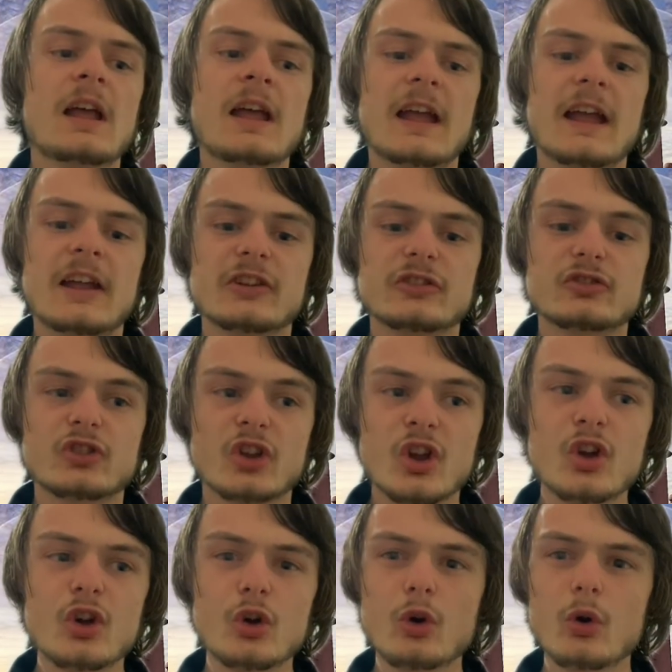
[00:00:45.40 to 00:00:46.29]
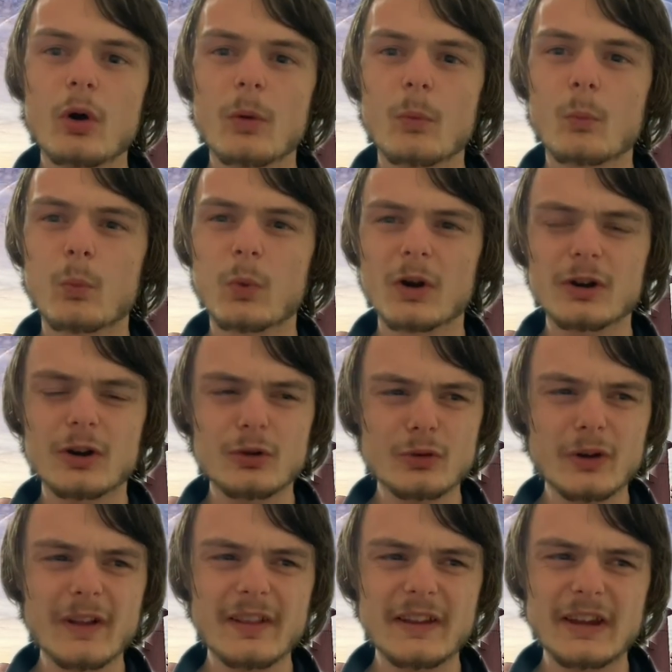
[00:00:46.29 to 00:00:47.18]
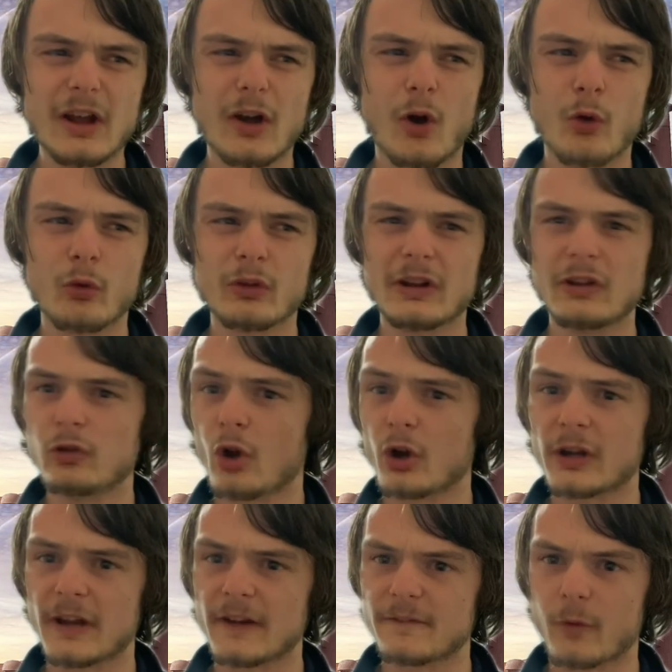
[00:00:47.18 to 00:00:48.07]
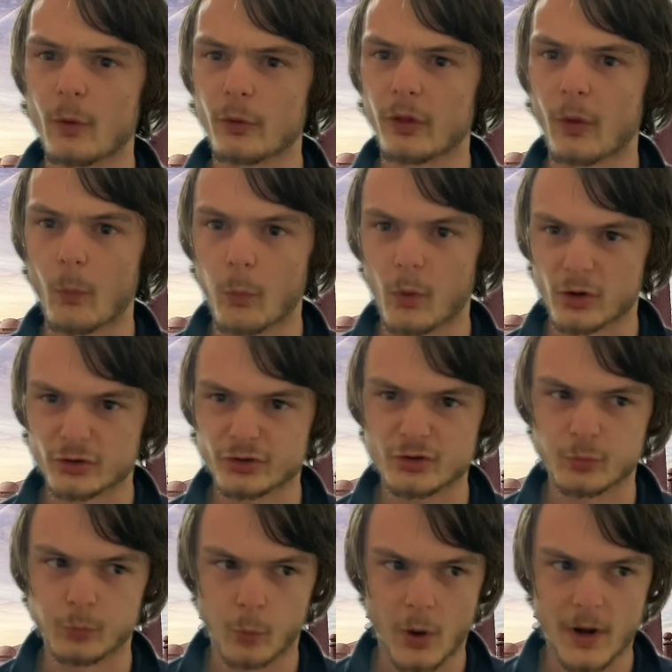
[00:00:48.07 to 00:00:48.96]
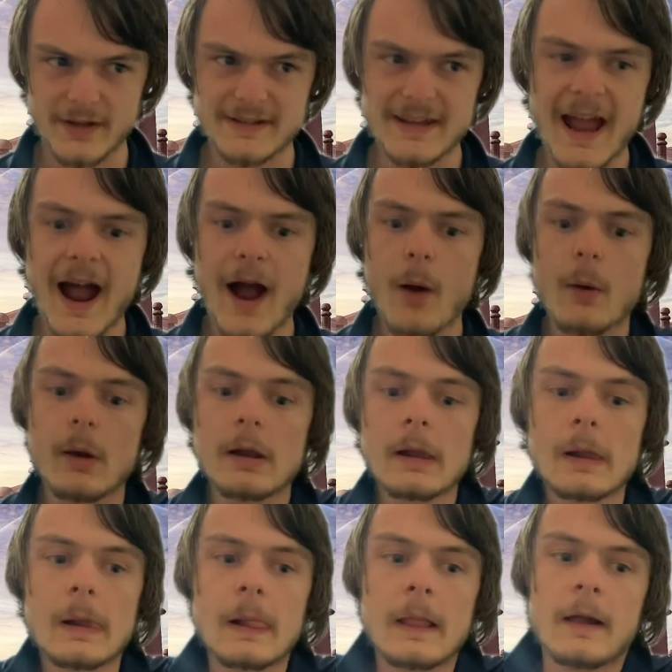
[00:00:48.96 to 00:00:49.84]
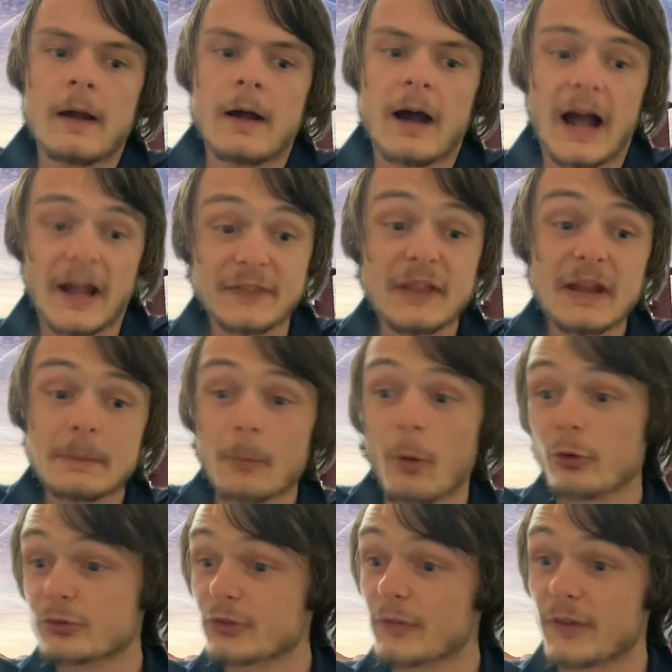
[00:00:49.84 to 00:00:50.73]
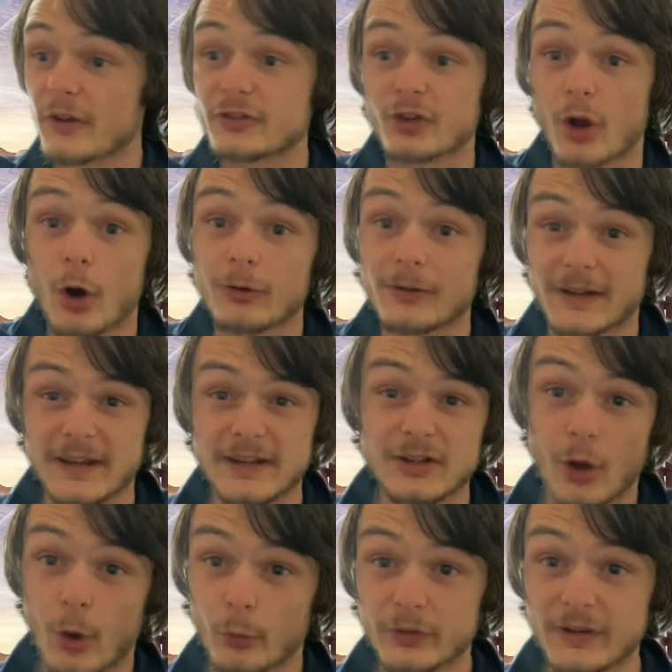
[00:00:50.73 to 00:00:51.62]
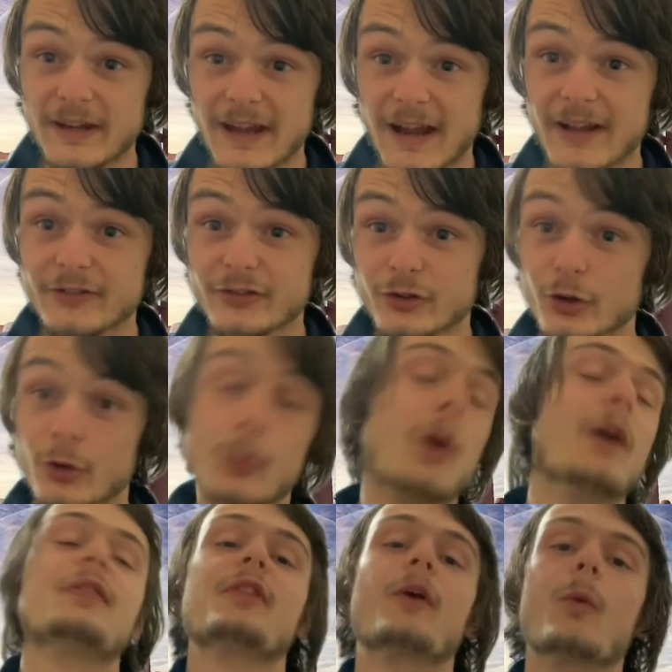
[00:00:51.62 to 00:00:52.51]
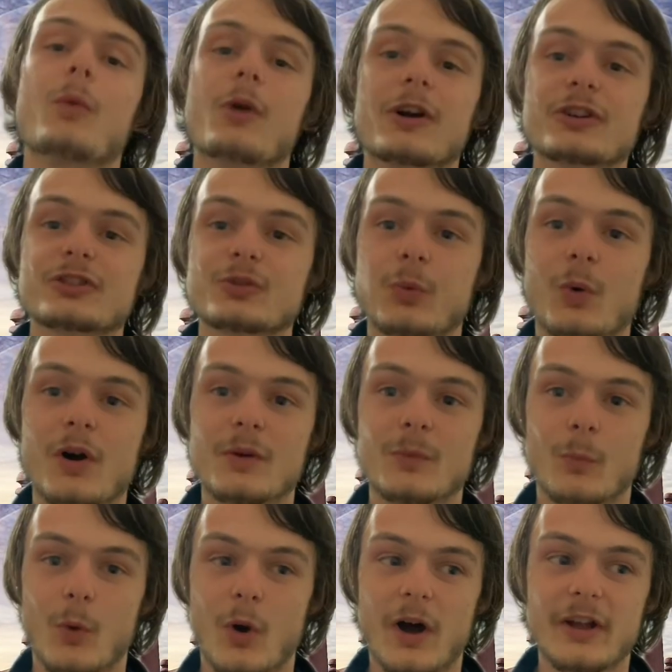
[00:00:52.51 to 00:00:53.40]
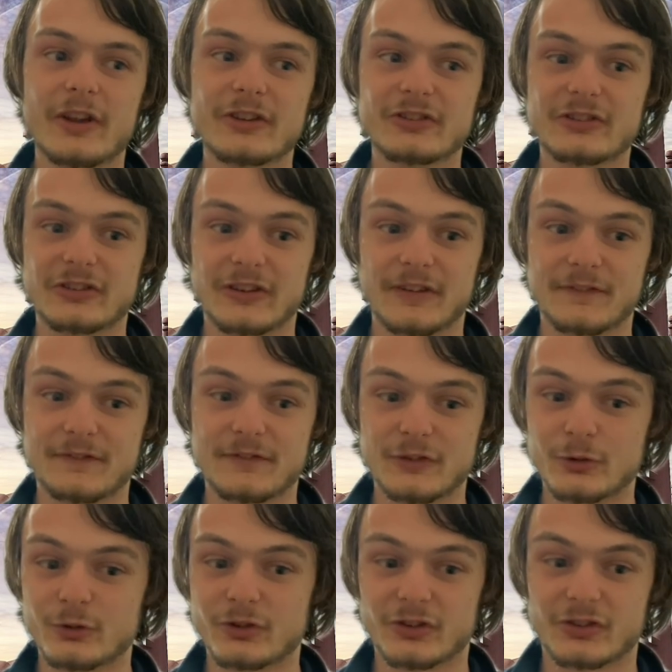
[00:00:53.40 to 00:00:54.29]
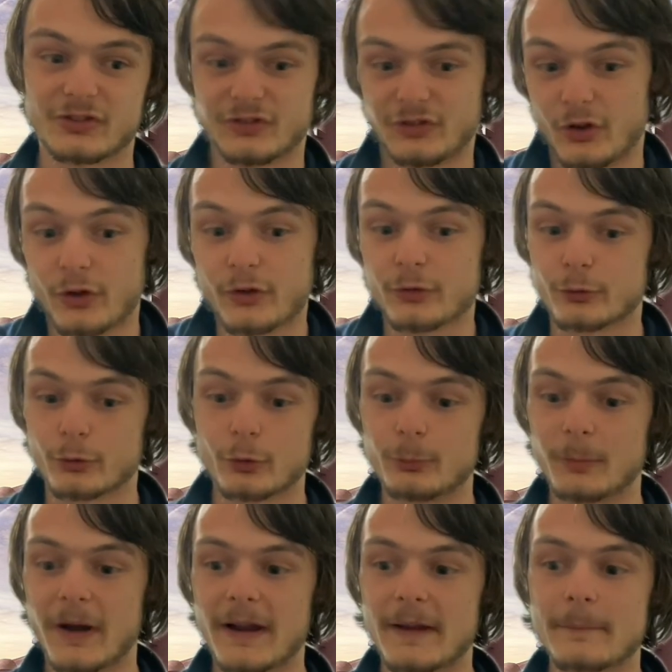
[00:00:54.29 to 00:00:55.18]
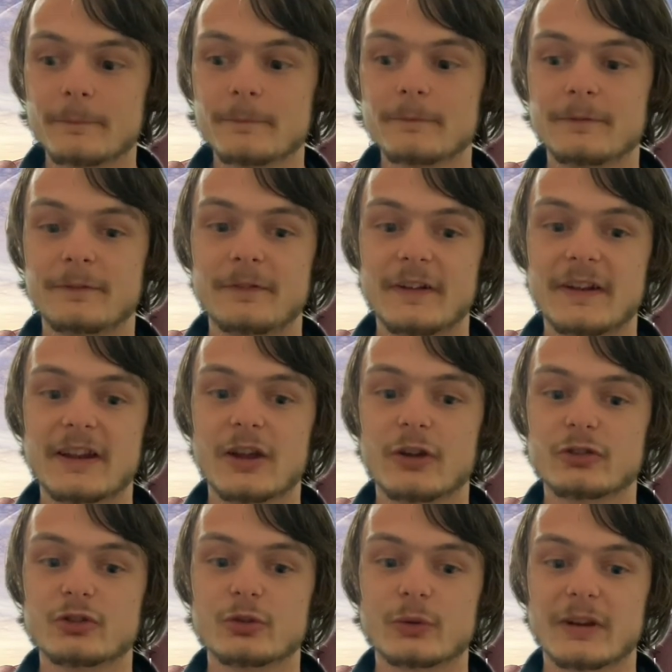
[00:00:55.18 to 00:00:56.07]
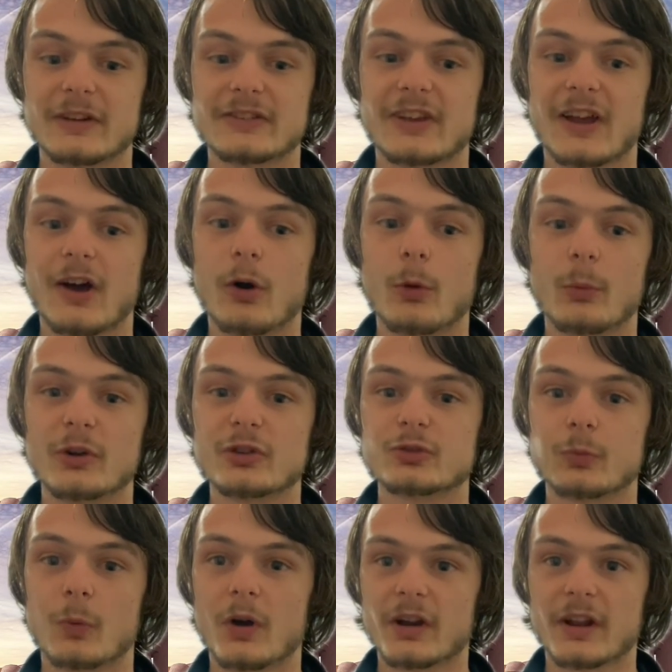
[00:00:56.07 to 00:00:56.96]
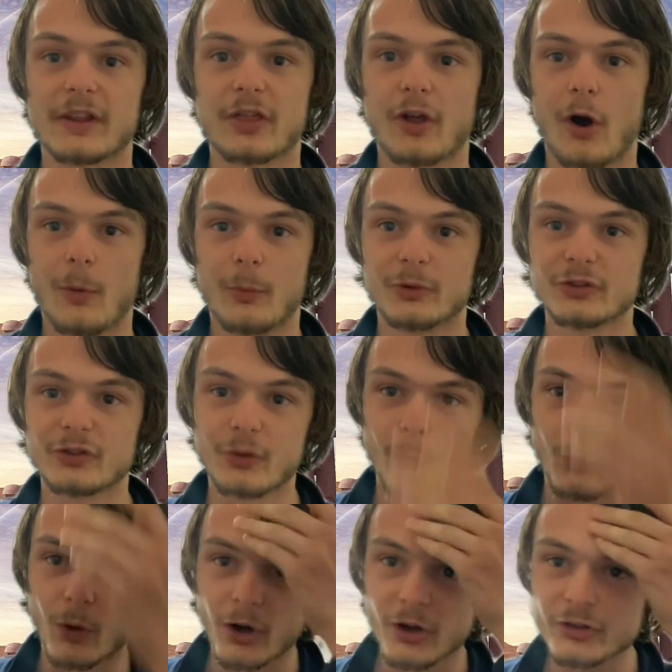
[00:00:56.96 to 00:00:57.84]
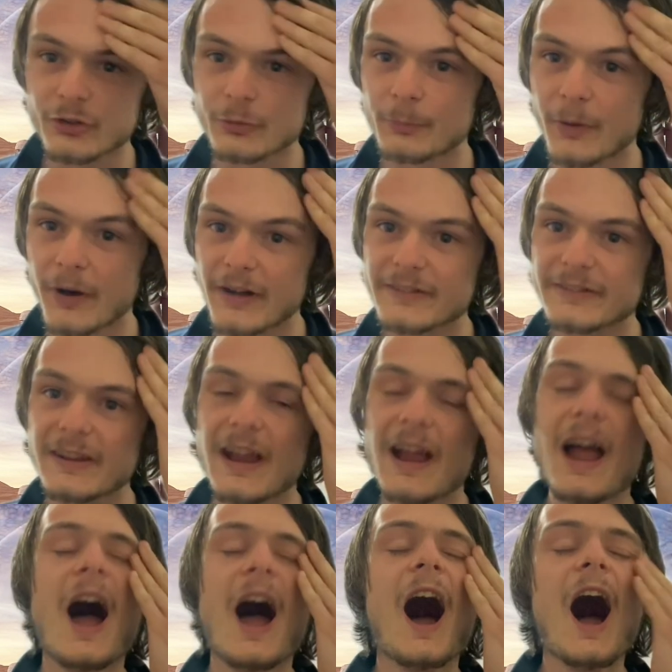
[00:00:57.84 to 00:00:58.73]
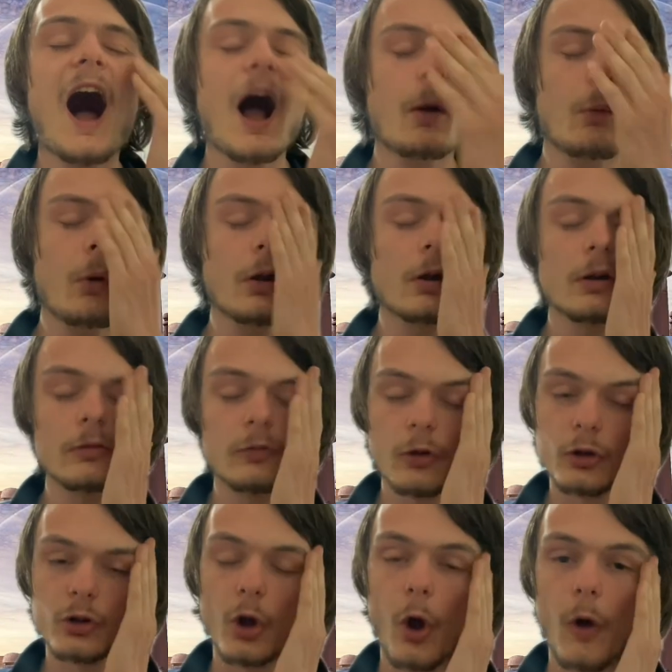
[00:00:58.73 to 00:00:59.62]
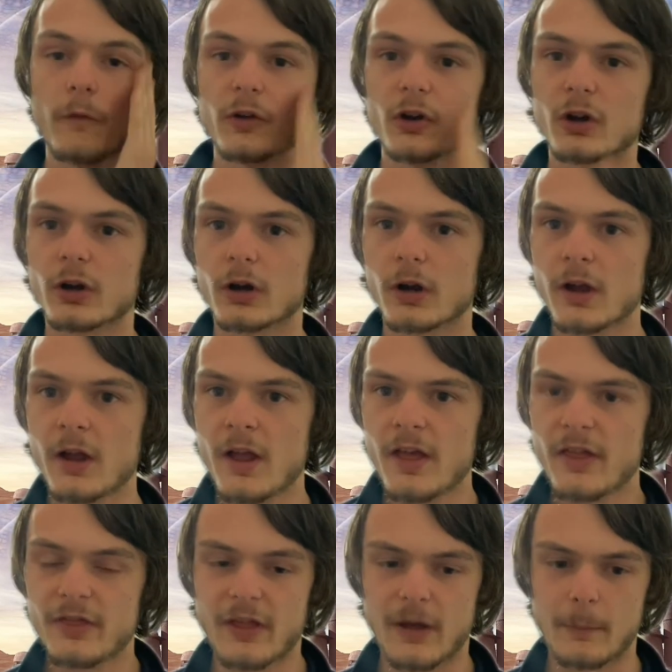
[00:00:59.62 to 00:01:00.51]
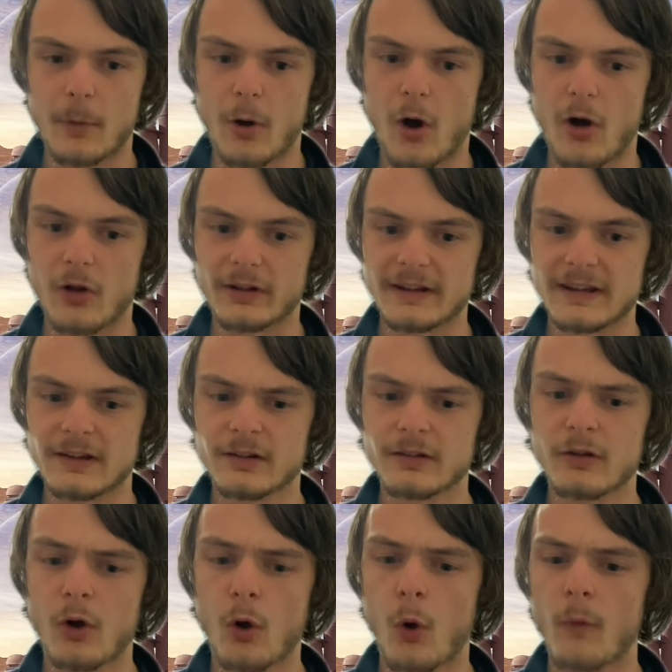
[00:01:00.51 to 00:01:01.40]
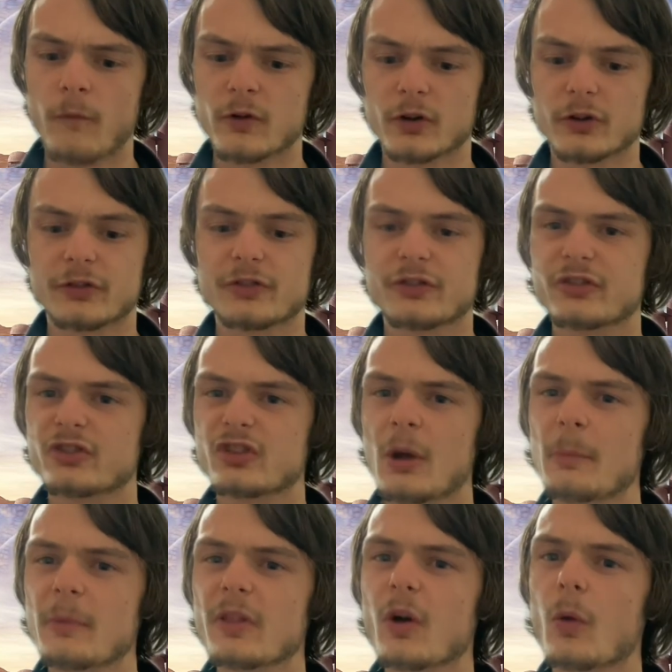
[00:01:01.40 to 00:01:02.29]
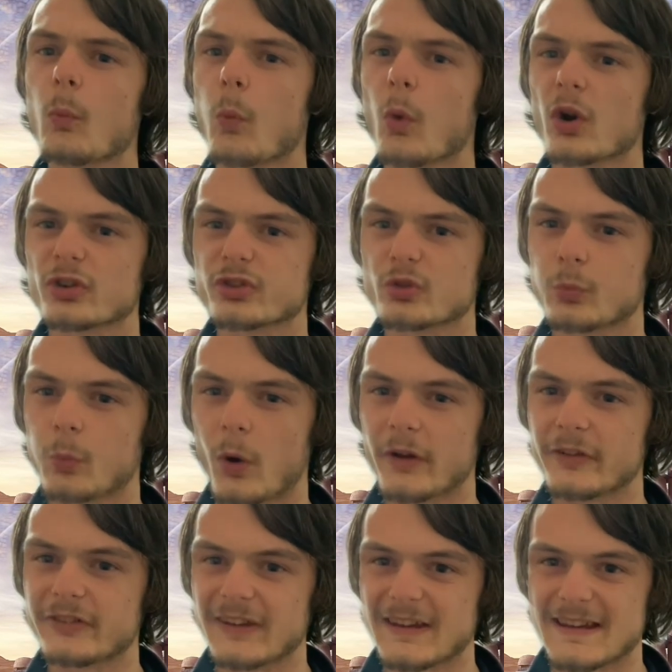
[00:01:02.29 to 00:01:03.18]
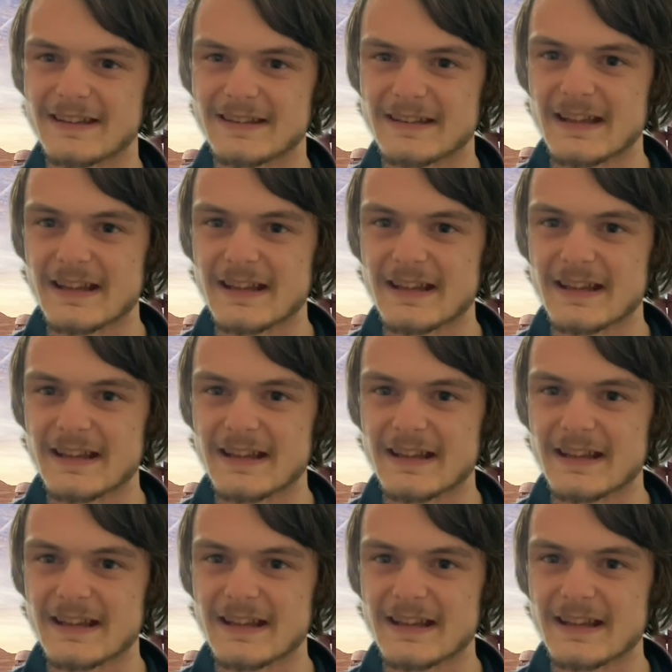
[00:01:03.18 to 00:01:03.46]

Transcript: And two, we're really only looking for the worst one. Now, I think most of us already know the answer, what the worst one was. If you just look through my videos, you can tell which one I thought was the worst, but I want to look over them all, over some of the worst ones in